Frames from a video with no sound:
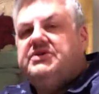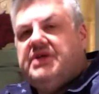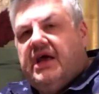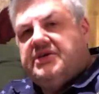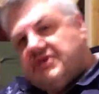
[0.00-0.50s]
it
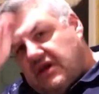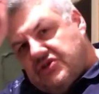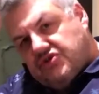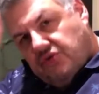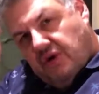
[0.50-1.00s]
has in
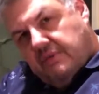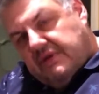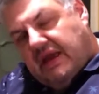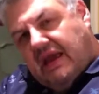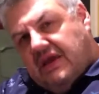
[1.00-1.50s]

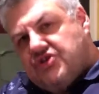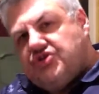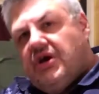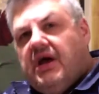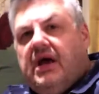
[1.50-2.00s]
script
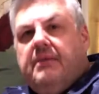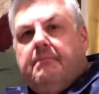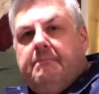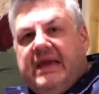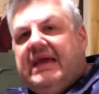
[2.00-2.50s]

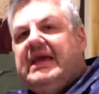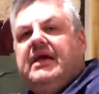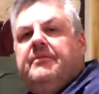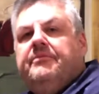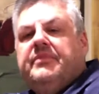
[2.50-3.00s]
HB,
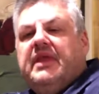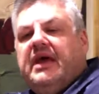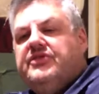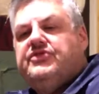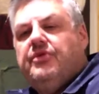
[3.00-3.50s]

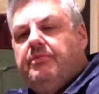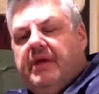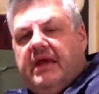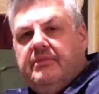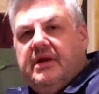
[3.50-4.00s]
Hester
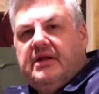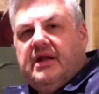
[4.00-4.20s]
Bateman,